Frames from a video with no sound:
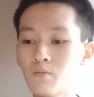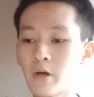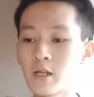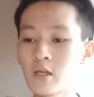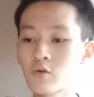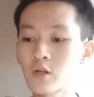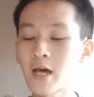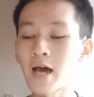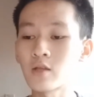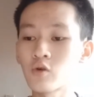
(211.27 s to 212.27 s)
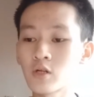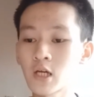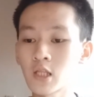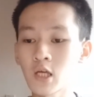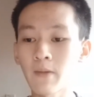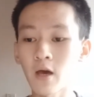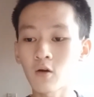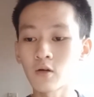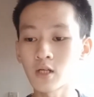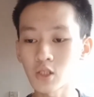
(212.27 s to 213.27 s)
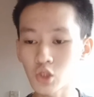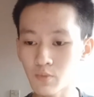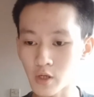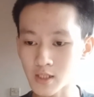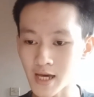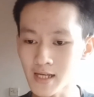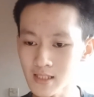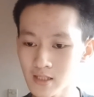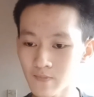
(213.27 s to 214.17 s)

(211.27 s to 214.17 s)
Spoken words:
many nucleotides are joined together by condensation process,